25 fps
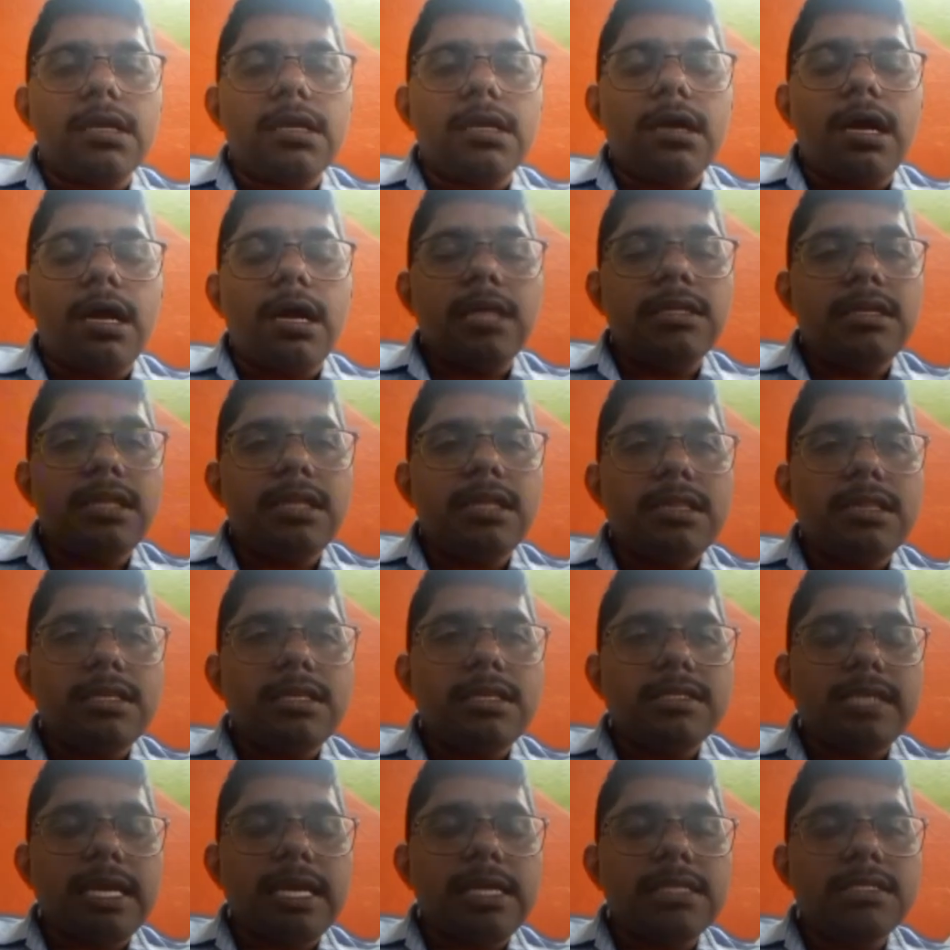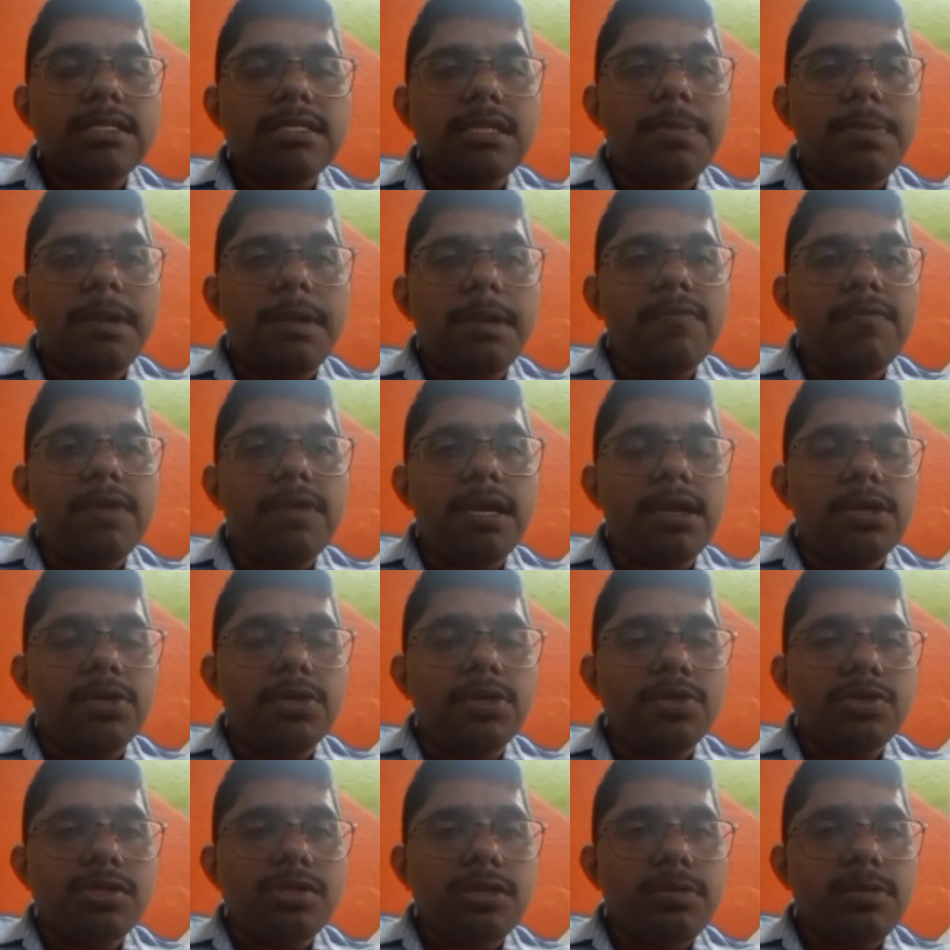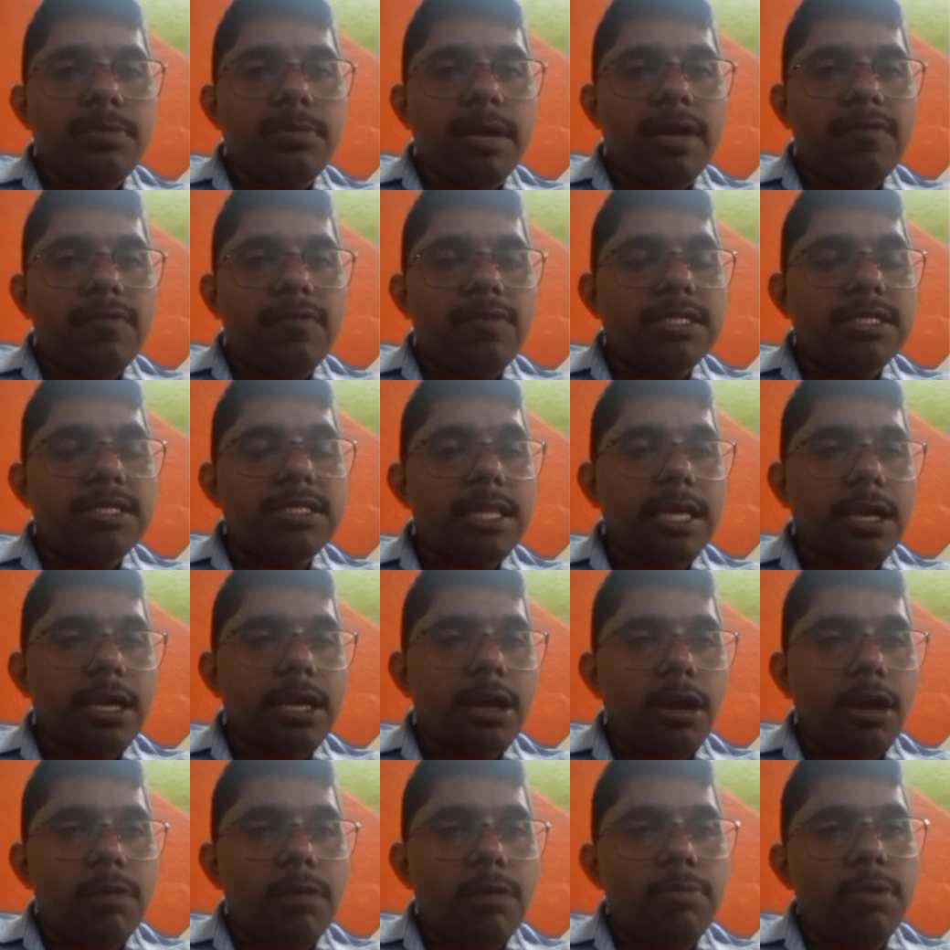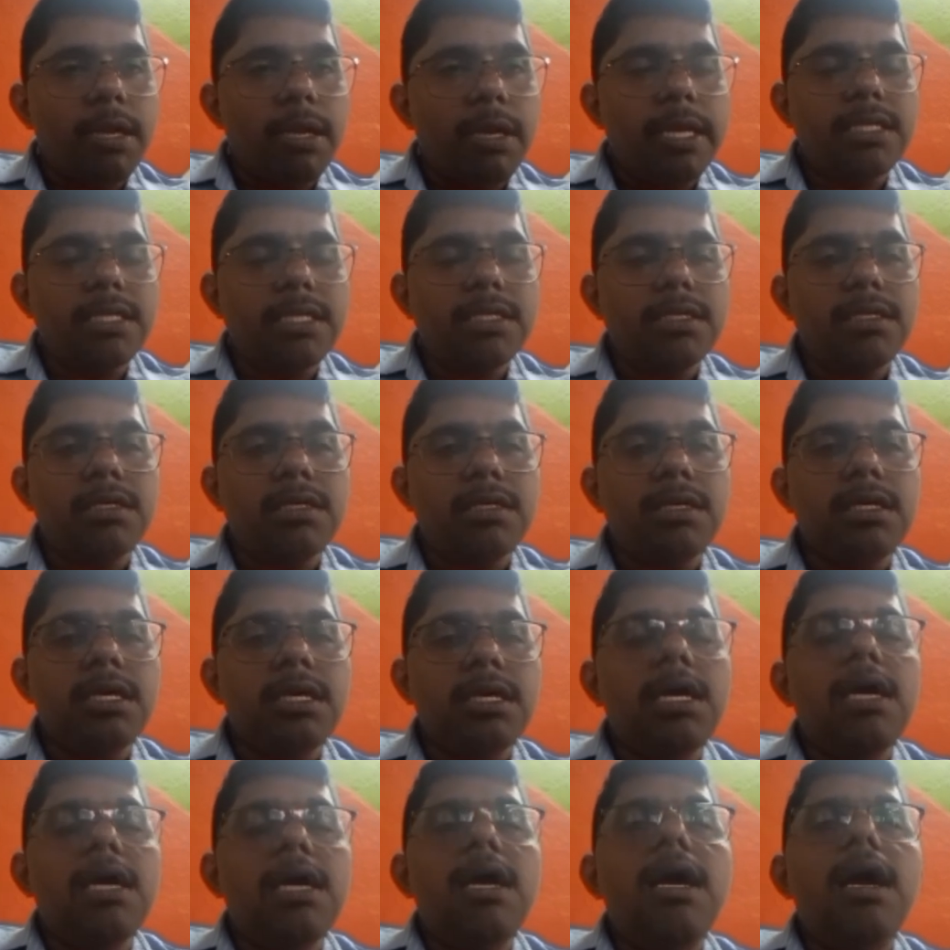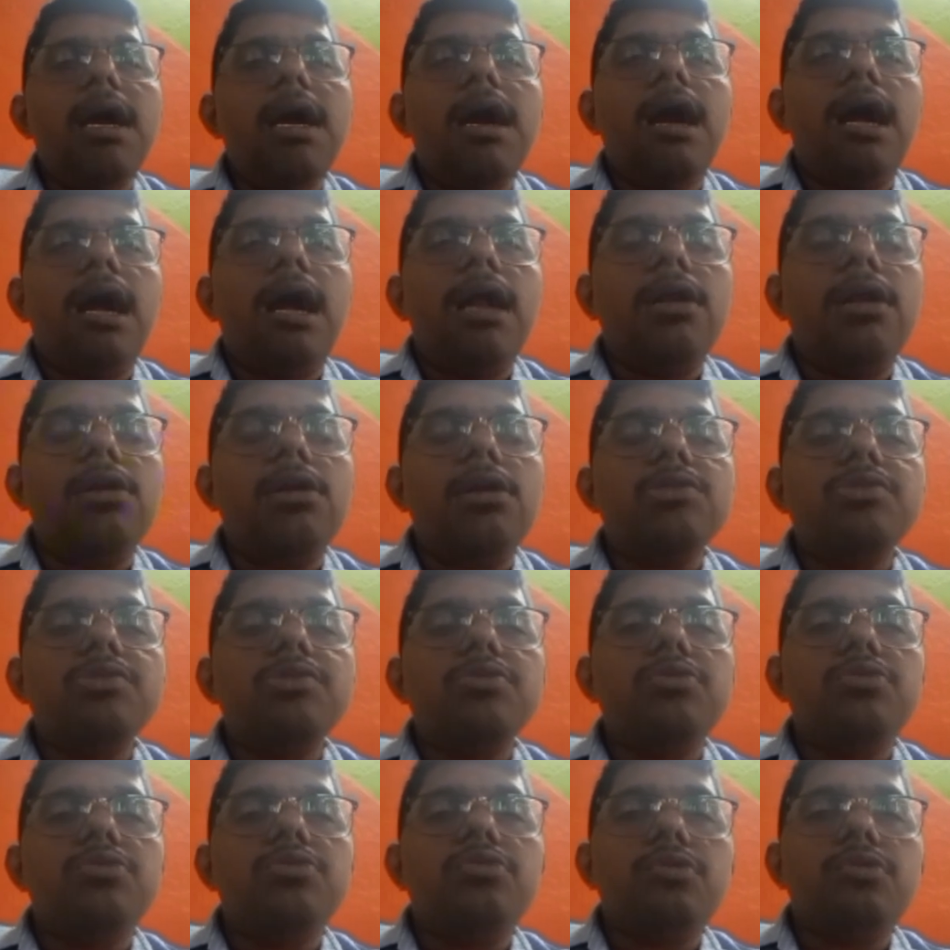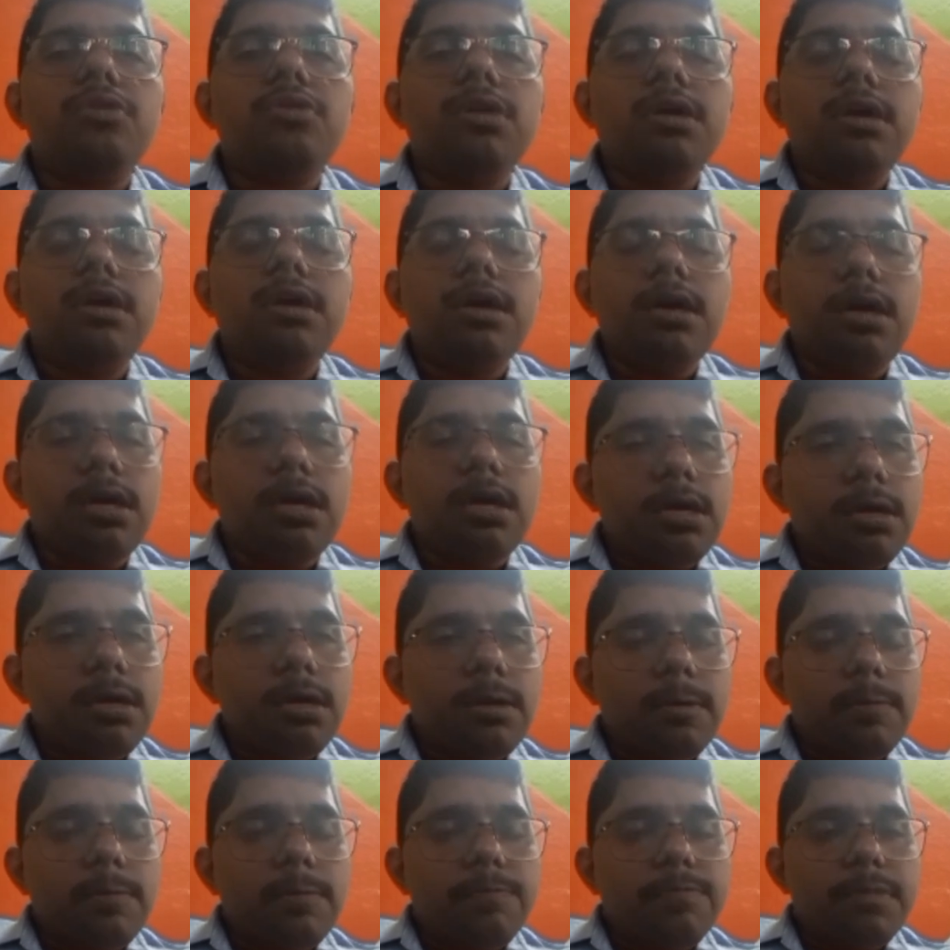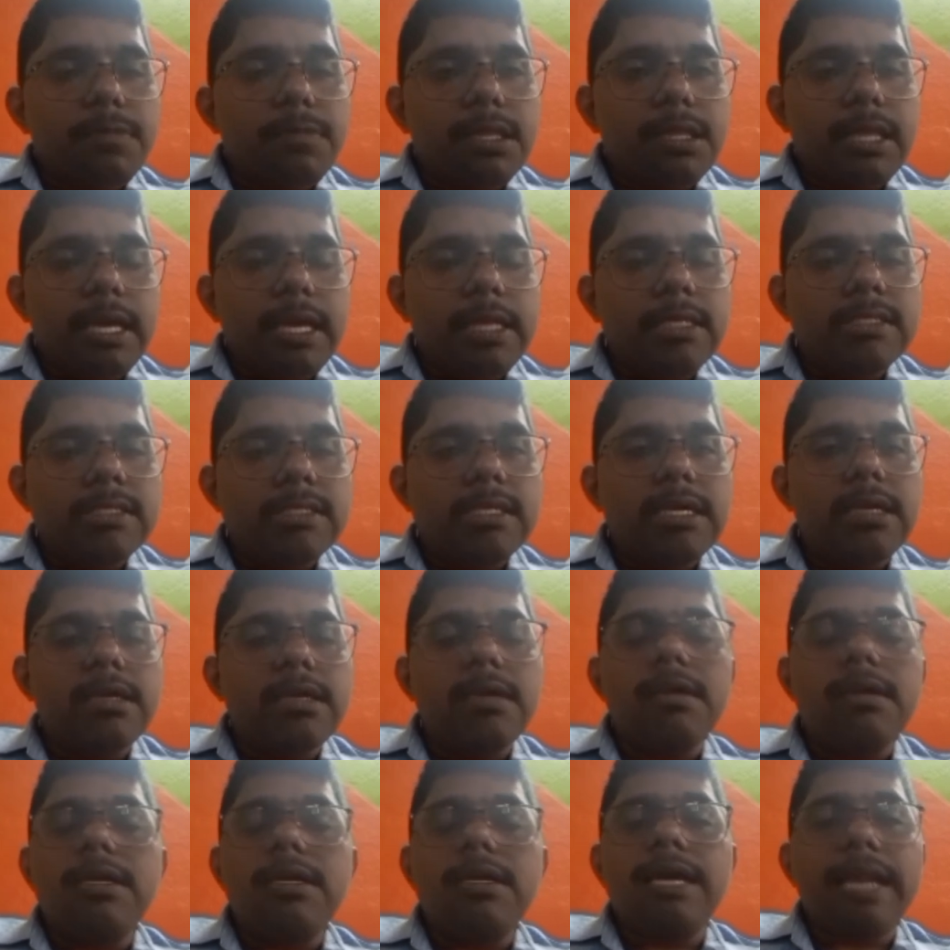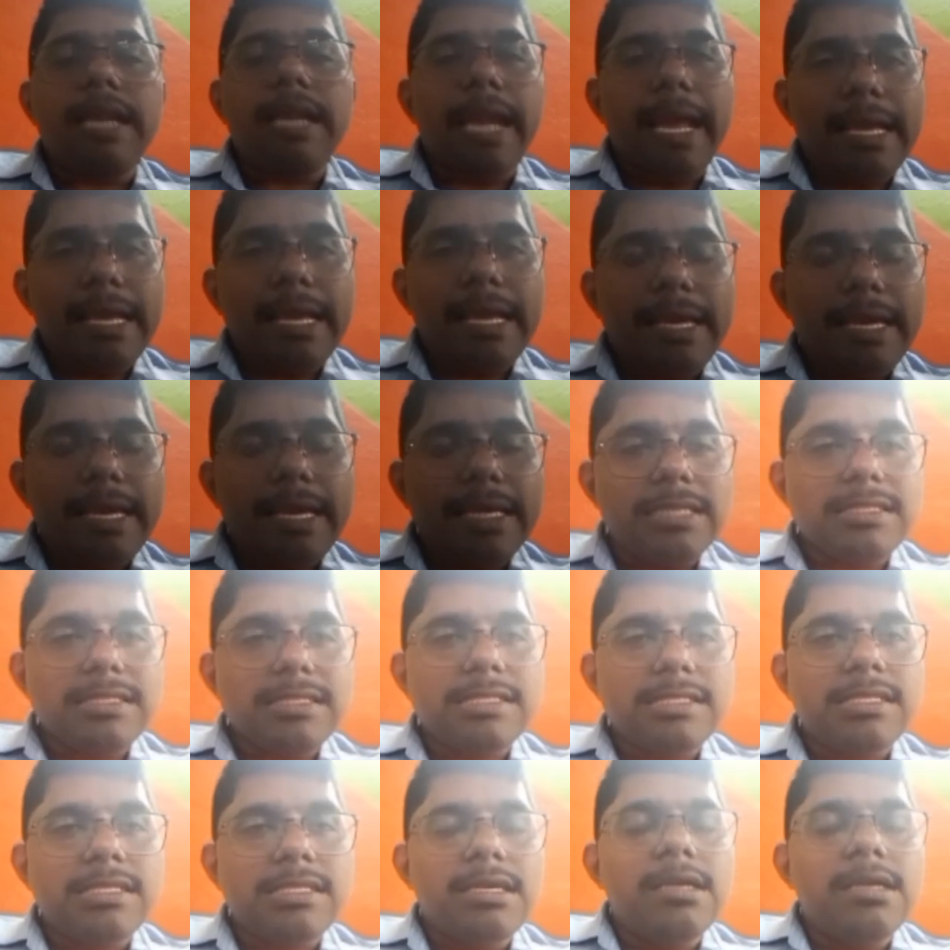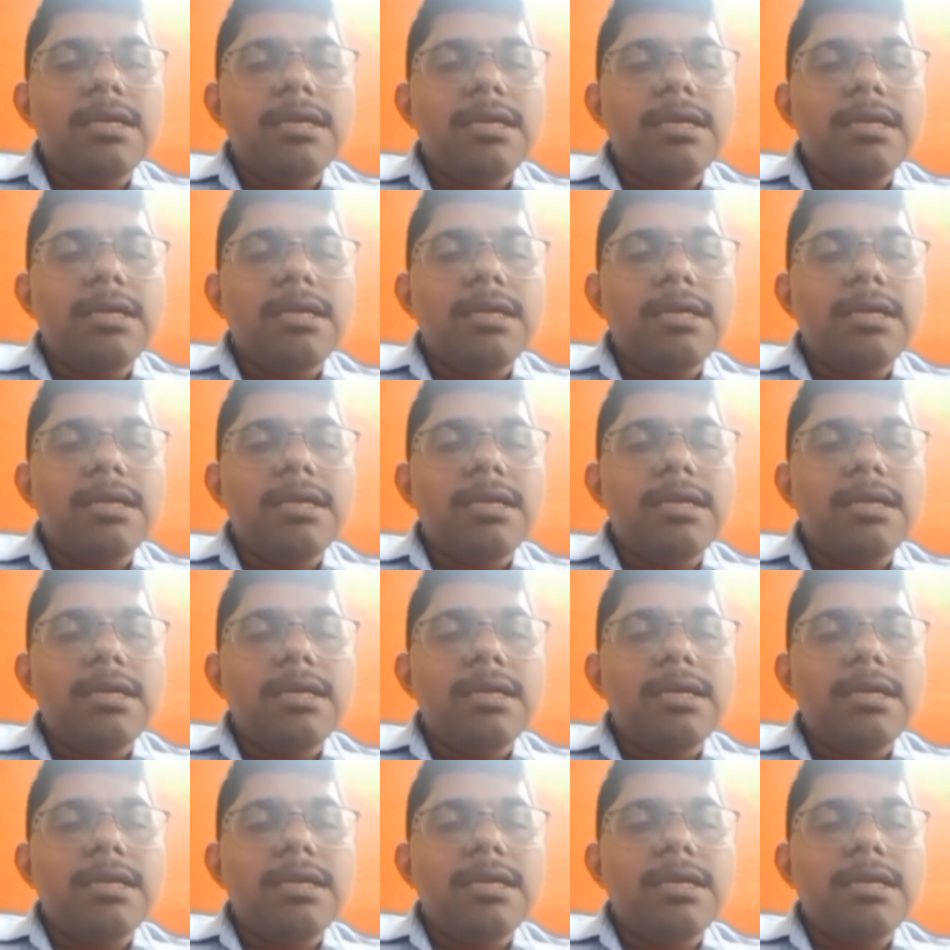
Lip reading: other than the silencer pad we are used to manufacture the carburetor, and also there is a crankcase.